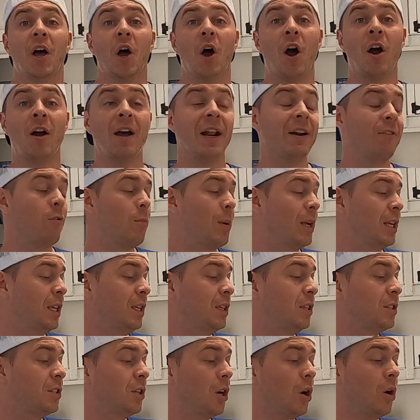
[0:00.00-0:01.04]
All right,
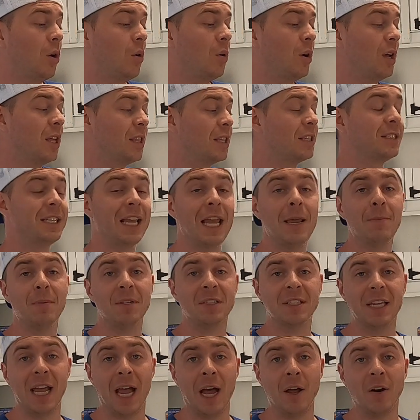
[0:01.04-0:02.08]
everybody, so the tape
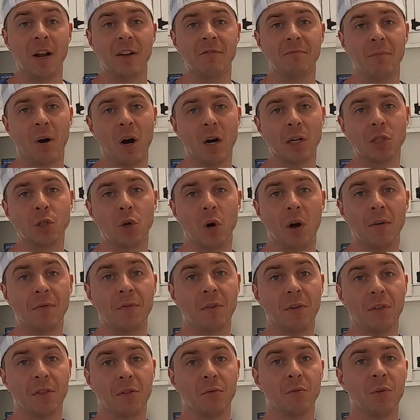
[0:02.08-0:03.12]
is down. I've marked
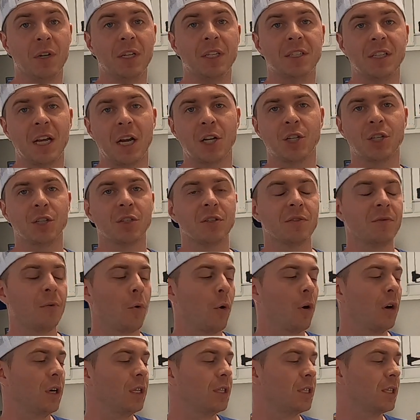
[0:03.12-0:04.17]
off 3 sections
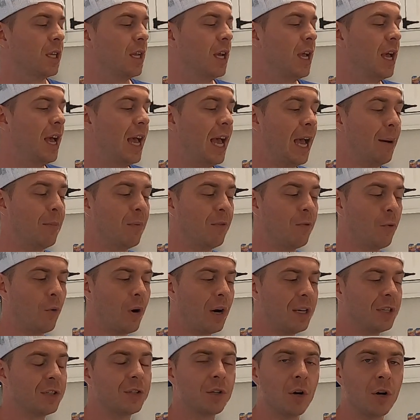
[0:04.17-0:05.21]
for us. And before
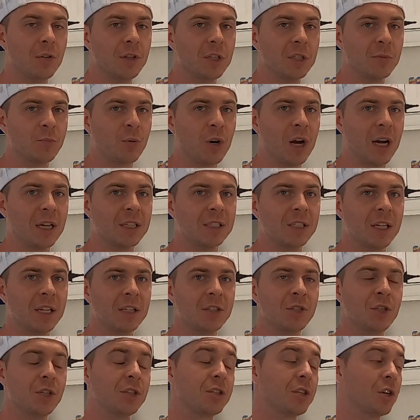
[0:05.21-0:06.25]
I start this
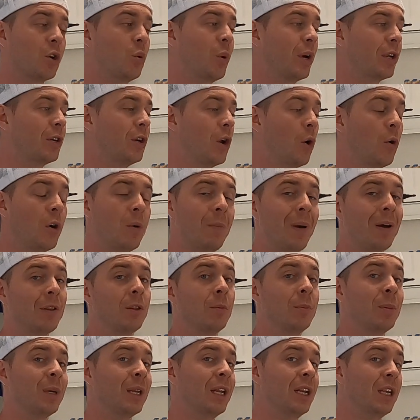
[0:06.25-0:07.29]
process, just a quick note about
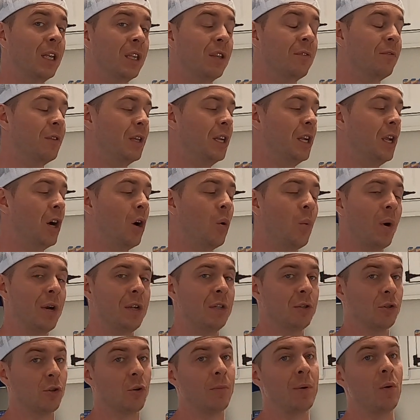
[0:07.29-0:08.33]
the beginning of the video where
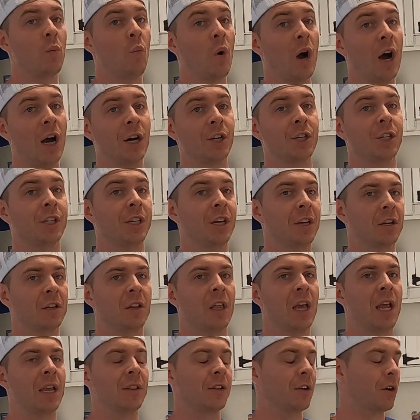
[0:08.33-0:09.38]
you saw me washing and
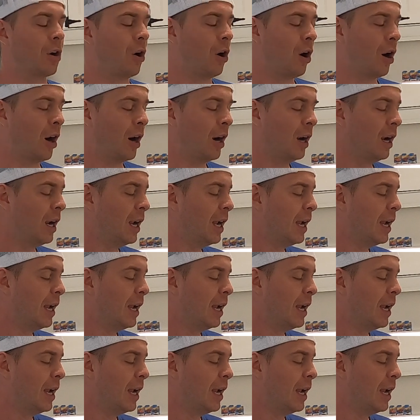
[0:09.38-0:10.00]
claying the car.